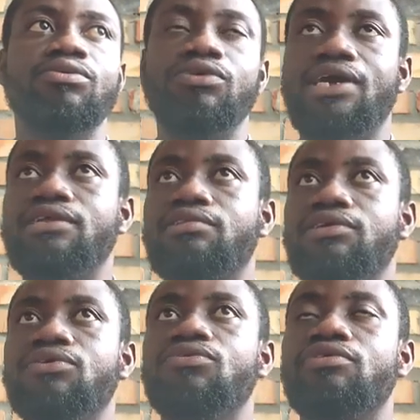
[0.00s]
we can
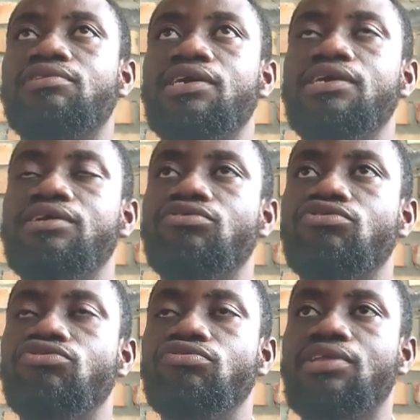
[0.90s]
say, was the
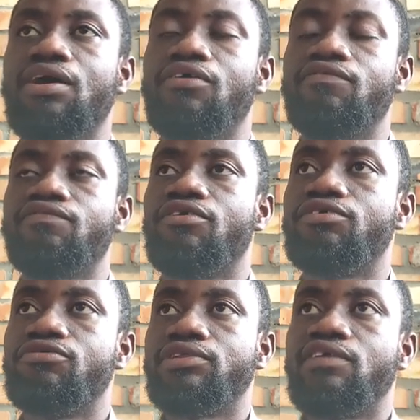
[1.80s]
introducer of or
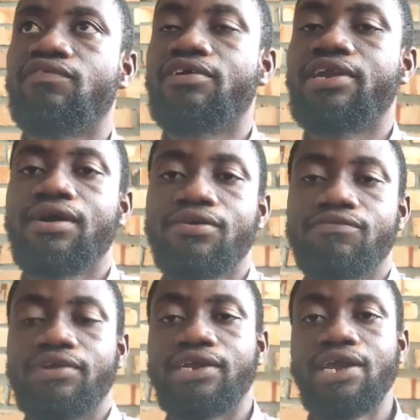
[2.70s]
he was the founder
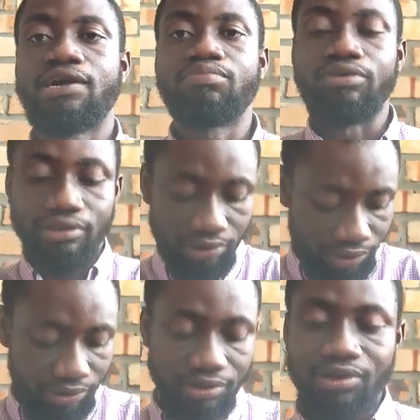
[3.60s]
of the Ghana Police
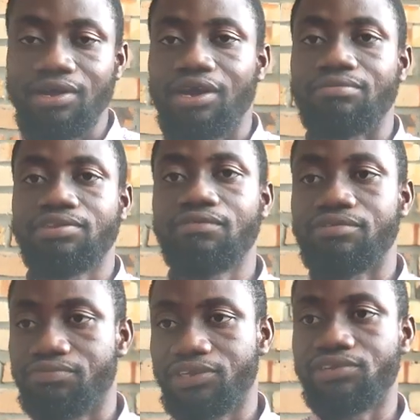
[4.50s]
um,
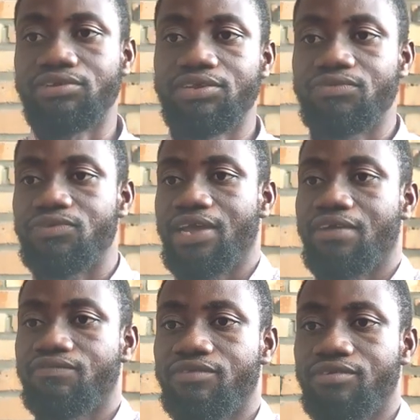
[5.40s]
Service, which today we
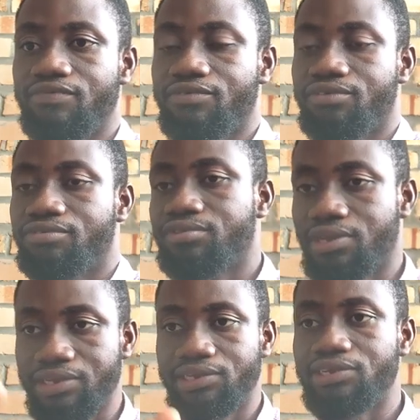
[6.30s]
have plus
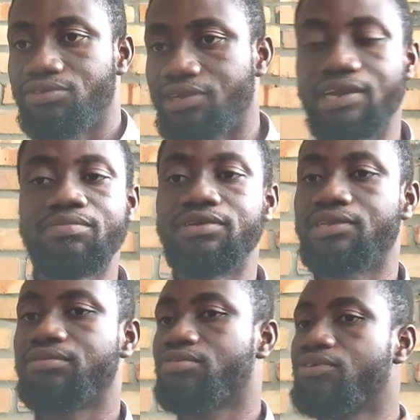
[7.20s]
uh, change to Ghana police.
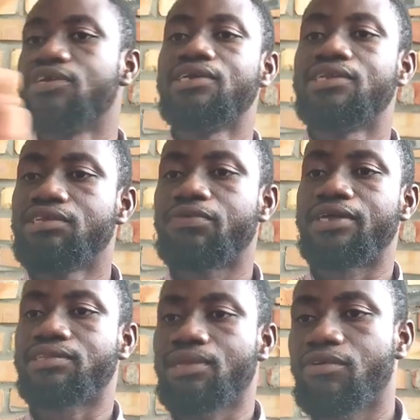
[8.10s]
So these
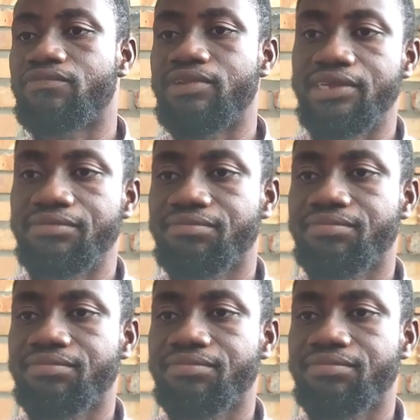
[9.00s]
were some of the